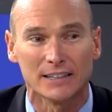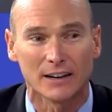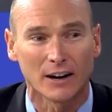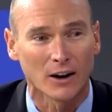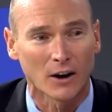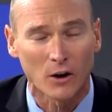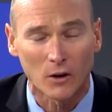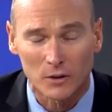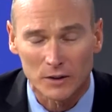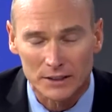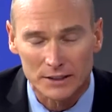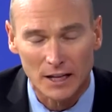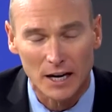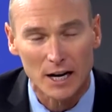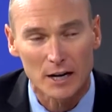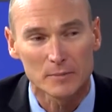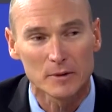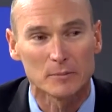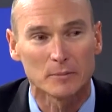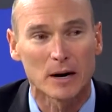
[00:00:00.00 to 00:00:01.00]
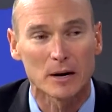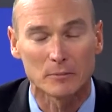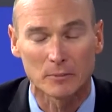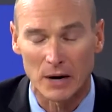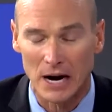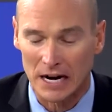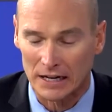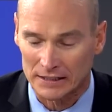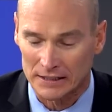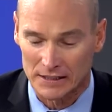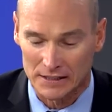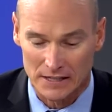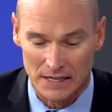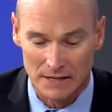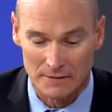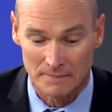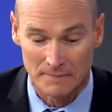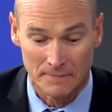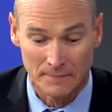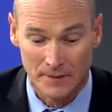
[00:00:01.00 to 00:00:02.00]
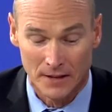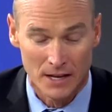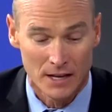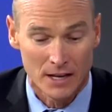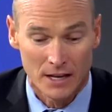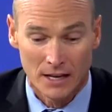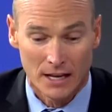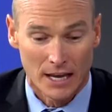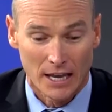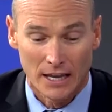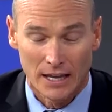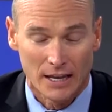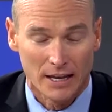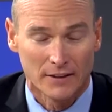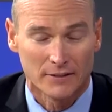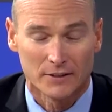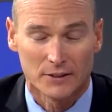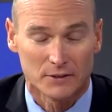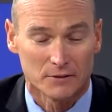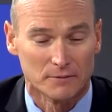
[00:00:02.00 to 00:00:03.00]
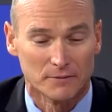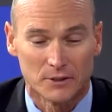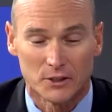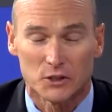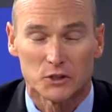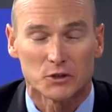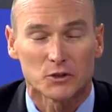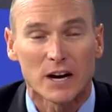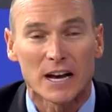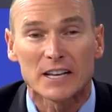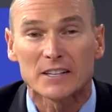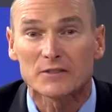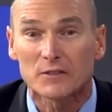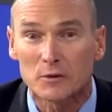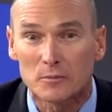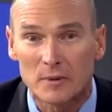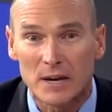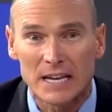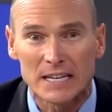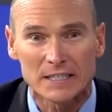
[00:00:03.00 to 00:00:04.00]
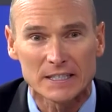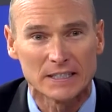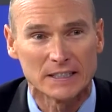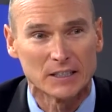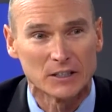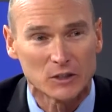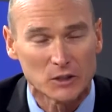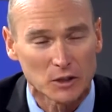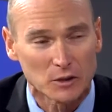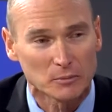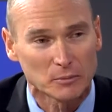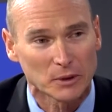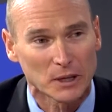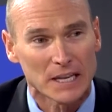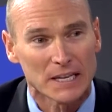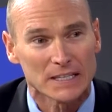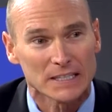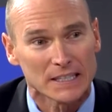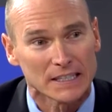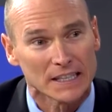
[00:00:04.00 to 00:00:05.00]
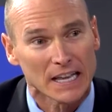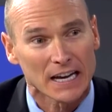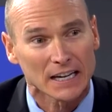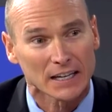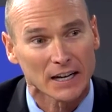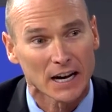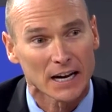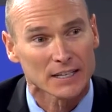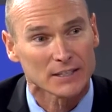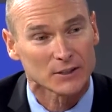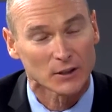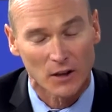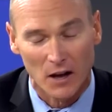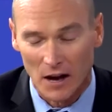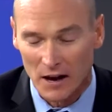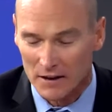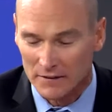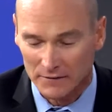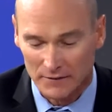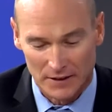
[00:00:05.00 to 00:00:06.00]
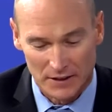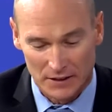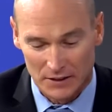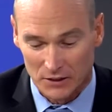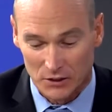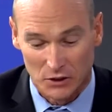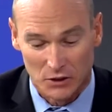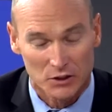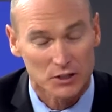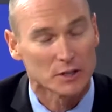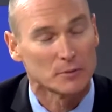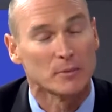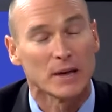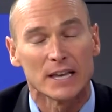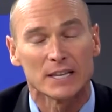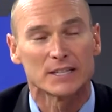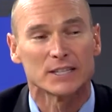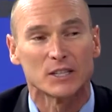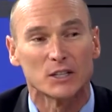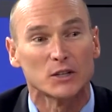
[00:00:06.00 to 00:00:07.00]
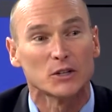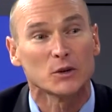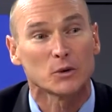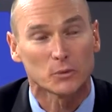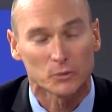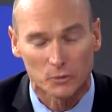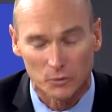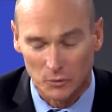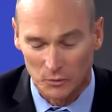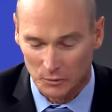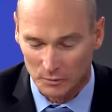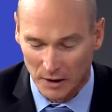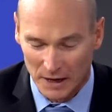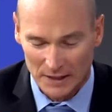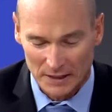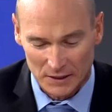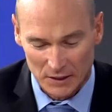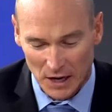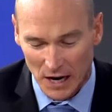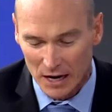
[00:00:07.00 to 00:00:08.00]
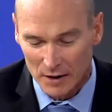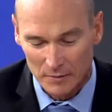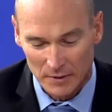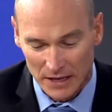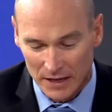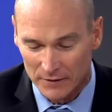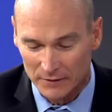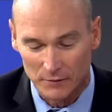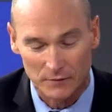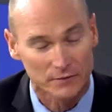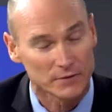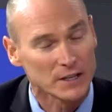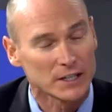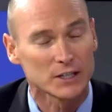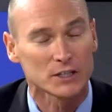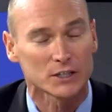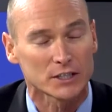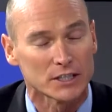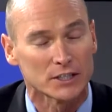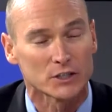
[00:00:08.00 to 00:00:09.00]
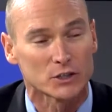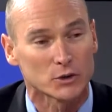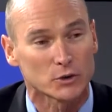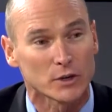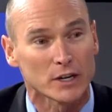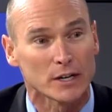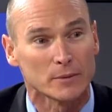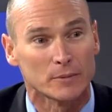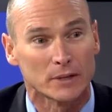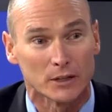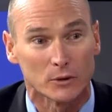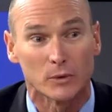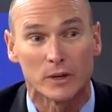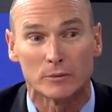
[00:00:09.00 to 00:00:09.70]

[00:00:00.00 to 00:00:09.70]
it all the time in my practice. And the transformation that took place in that guy's life is just amazing. You know, by the time he finished his treatment, and